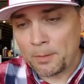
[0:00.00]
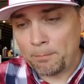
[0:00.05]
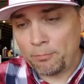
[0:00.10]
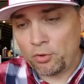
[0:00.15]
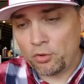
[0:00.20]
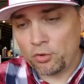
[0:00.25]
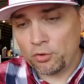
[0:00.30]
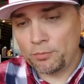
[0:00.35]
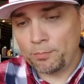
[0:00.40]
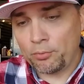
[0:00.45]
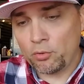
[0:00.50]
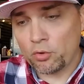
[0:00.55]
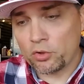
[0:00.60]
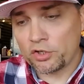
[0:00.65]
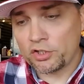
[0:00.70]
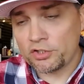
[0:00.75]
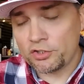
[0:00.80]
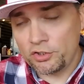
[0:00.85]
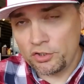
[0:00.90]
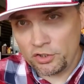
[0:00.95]
pulled
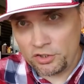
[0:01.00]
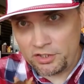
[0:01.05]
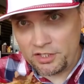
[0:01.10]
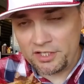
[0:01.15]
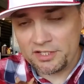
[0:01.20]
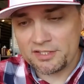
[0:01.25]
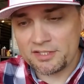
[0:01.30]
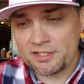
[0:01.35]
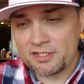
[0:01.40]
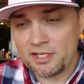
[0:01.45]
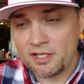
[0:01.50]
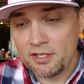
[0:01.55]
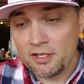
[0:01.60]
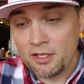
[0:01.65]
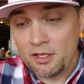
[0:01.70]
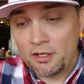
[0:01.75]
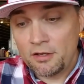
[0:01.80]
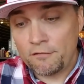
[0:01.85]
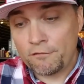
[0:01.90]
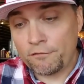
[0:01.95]
pork goodness
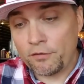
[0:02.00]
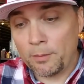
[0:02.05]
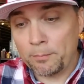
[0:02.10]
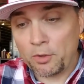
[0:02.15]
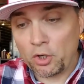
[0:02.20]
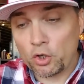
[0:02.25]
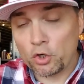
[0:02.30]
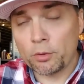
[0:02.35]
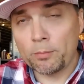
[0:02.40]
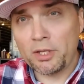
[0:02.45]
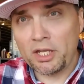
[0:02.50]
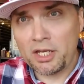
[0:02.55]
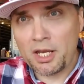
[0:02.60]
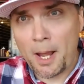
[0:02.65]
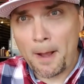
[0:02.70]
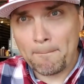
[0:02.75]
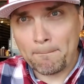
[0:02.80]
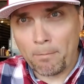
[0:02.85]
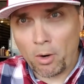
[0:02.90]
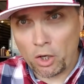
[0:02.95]
from Urban
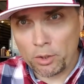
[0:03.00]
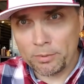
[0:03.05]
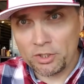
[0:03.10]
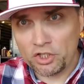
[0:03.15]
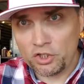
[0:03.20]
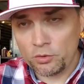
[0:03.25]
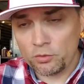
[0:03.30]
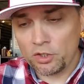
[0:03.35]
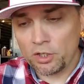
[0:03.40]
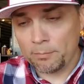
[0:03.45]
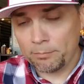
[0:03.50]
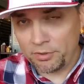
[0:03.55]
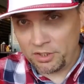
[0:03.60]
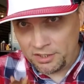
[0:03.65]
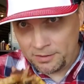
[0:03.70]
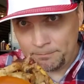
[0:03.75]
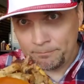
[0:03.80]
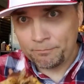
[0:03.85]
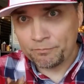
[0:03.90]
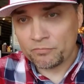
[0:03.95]
Barbecue Company.
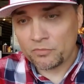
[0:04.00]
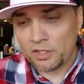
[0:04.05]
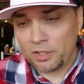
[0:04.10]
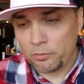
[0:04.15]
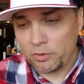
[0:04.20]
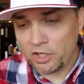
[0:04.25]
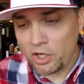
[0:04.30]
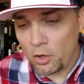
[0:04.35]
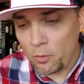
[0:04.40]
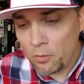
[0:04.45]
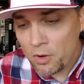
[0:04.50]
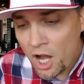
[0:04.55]
Here we go.